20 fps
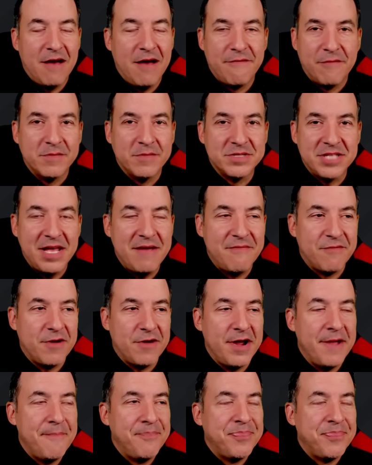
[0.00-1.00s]
from
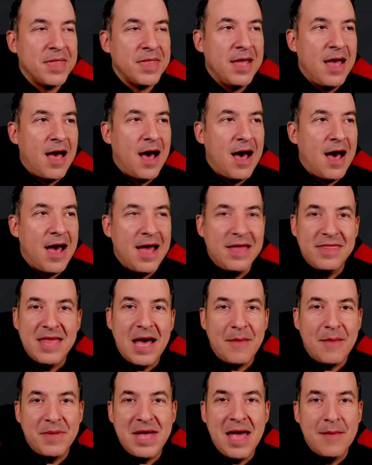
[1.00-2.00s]
slavery uh, and that
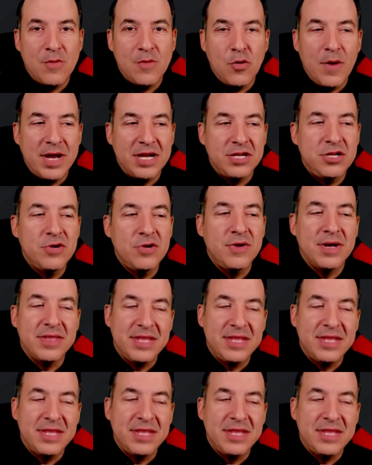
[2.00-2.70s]
became a way to do it.